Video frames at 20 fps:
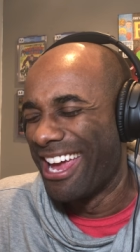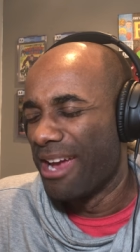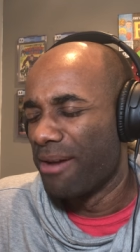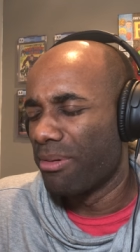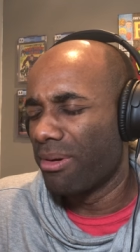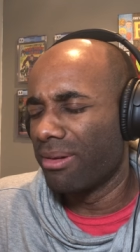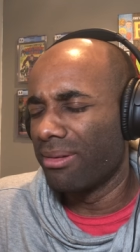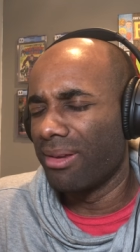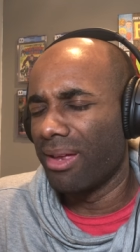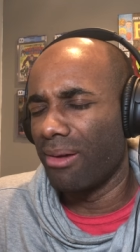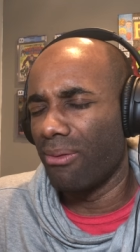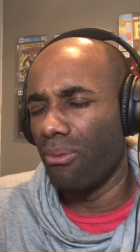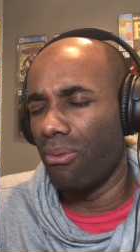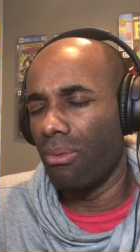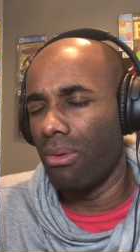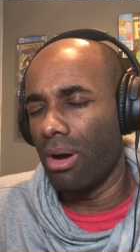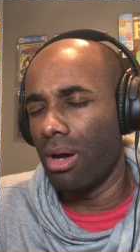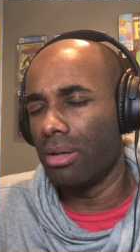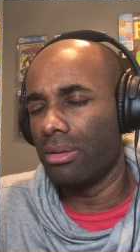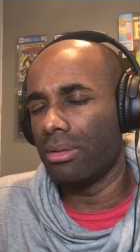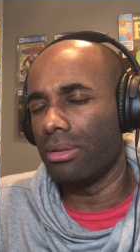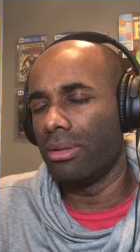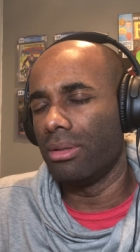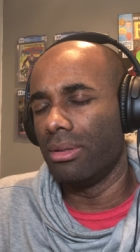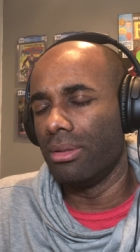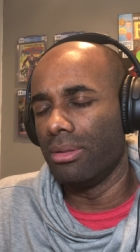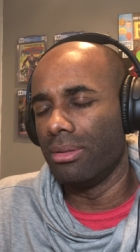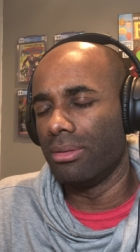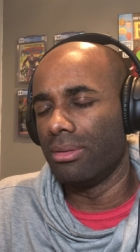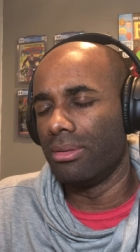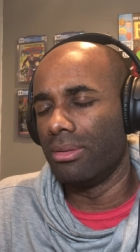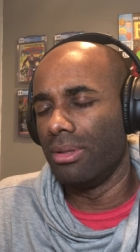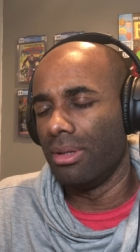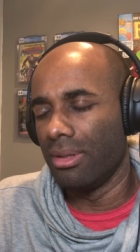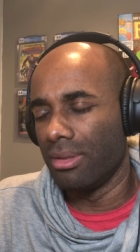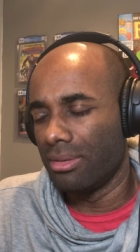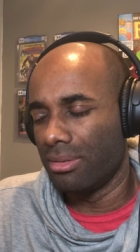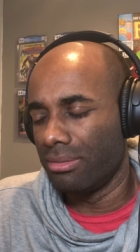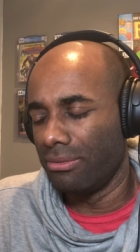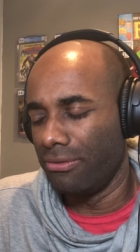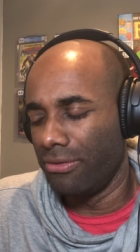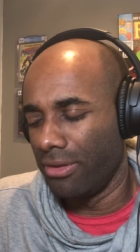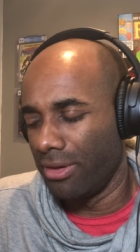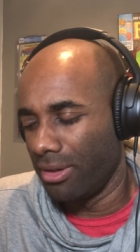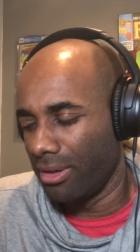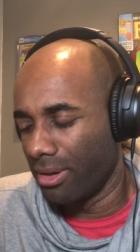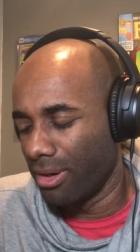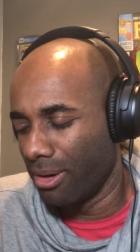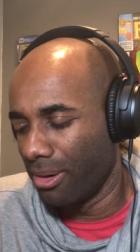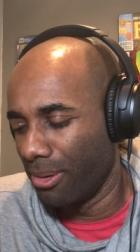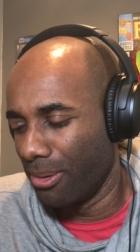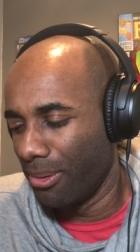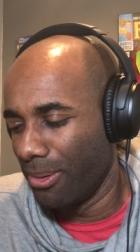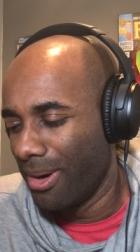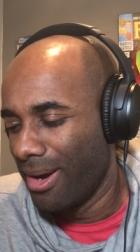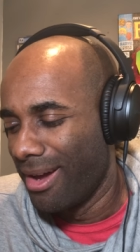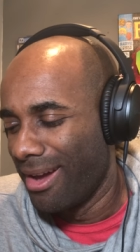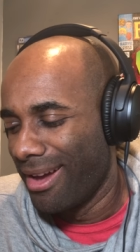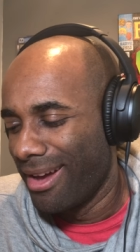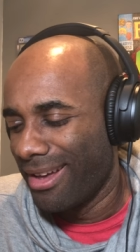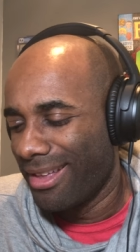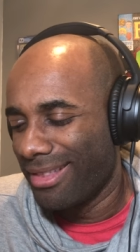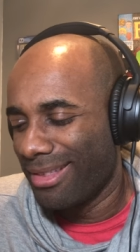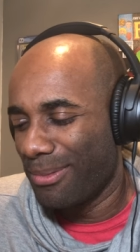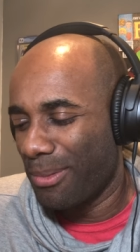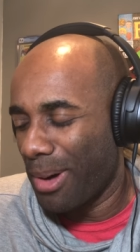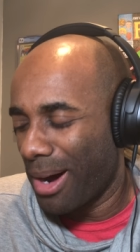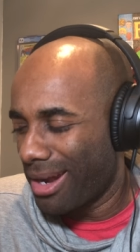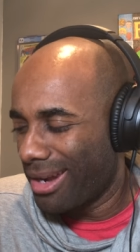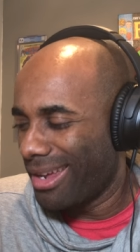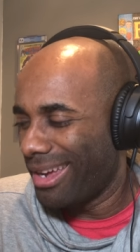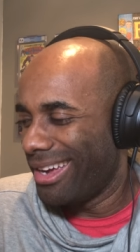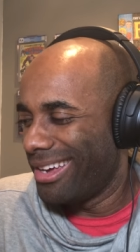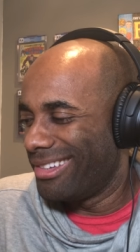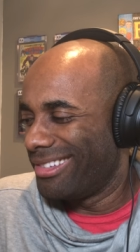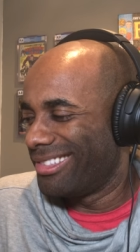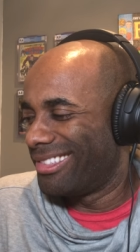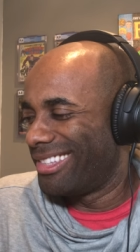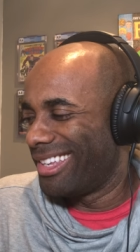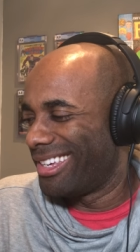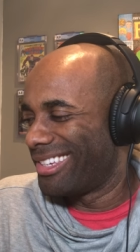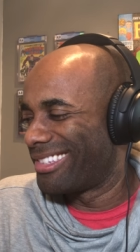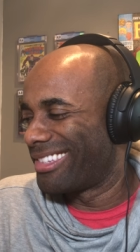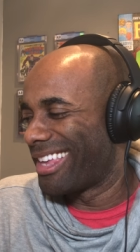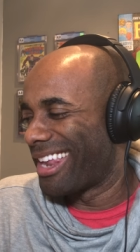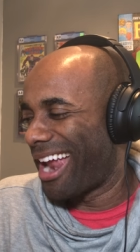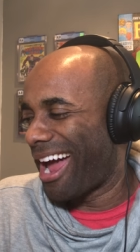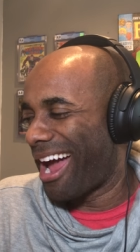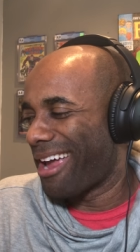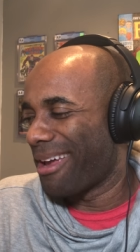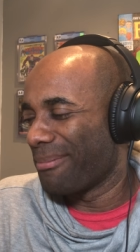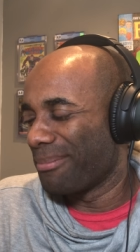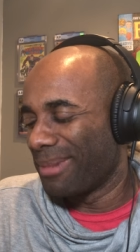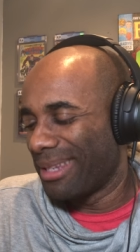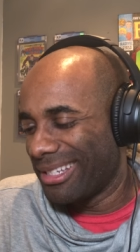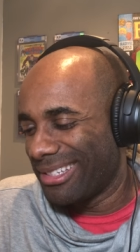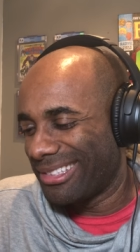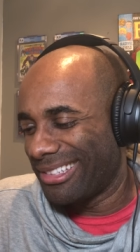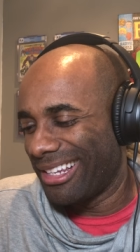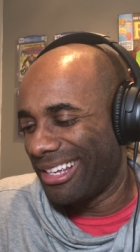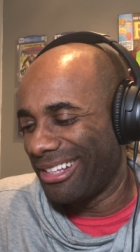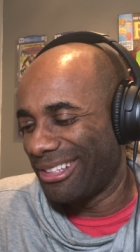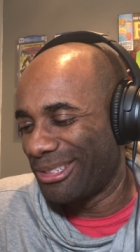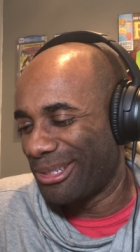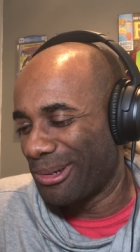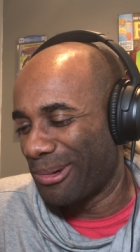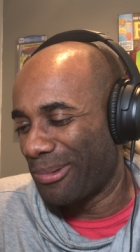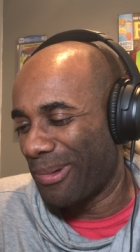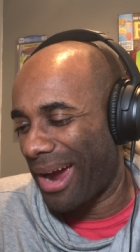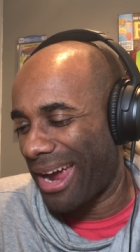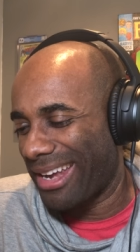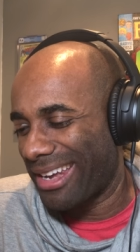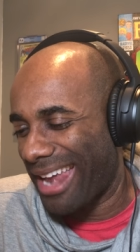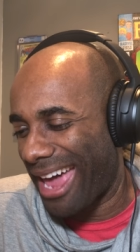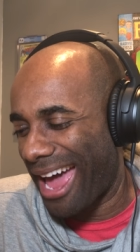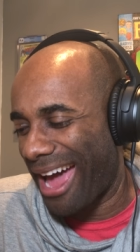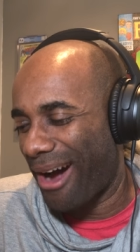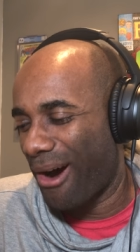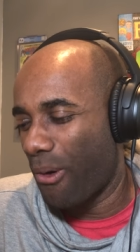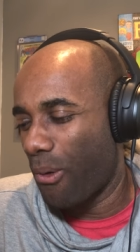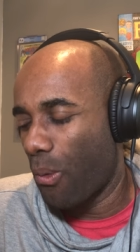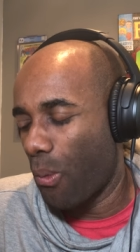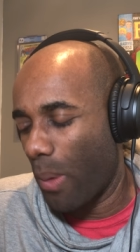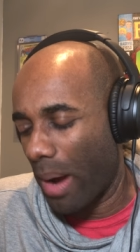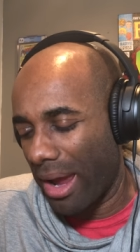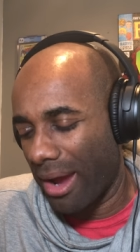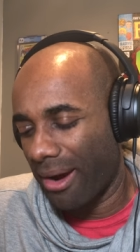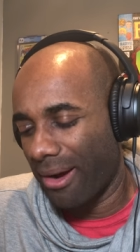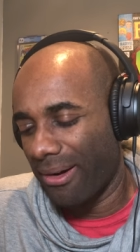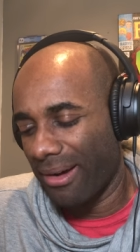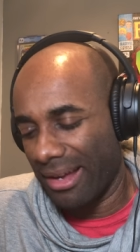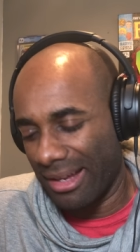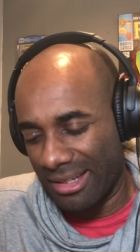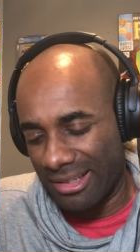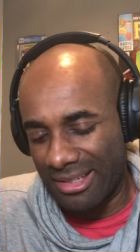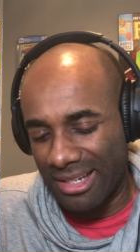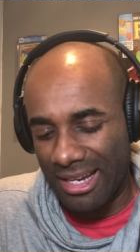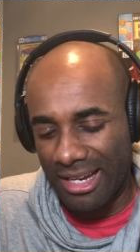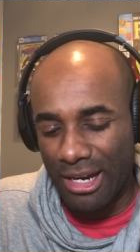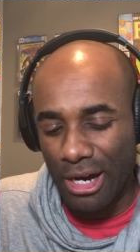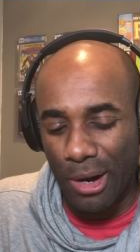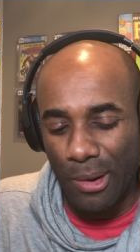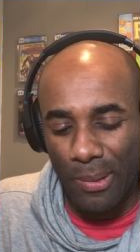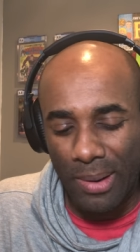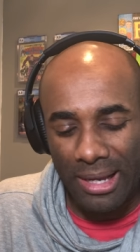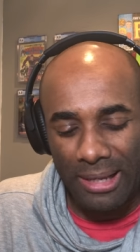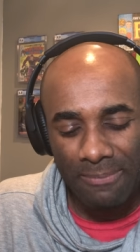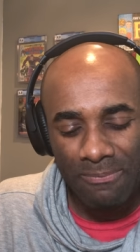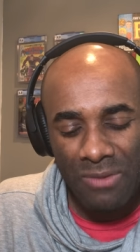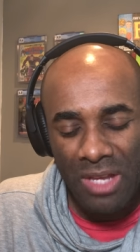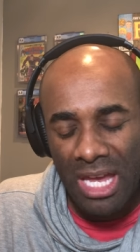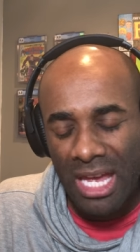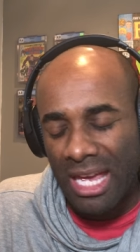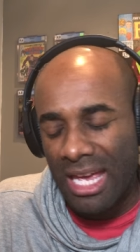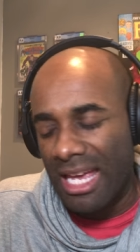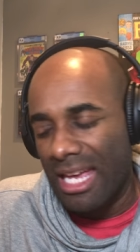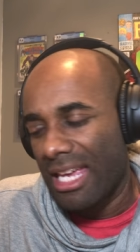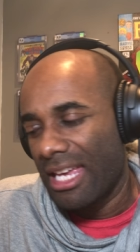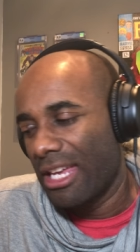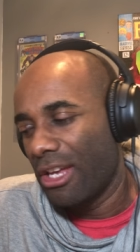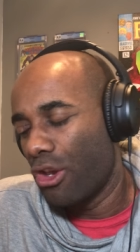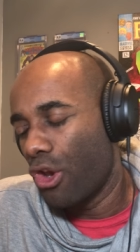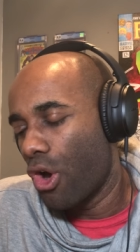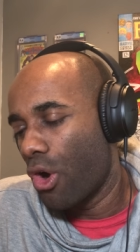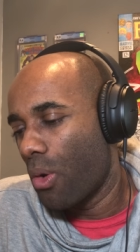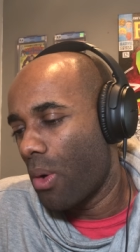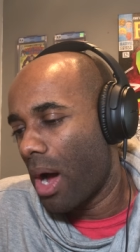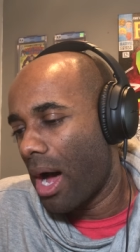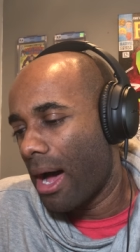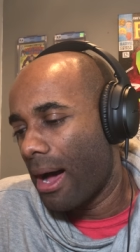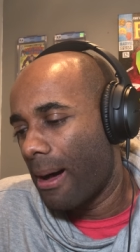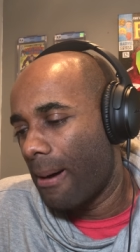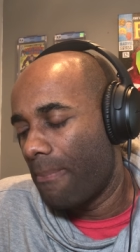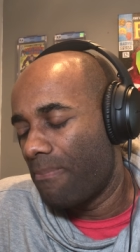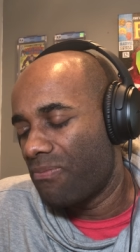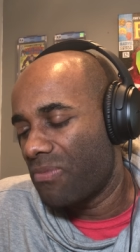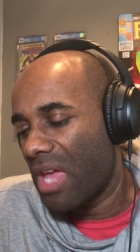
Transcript: probably like, what is this video? What is this that I am listening to right now? Where is he going? You know, um,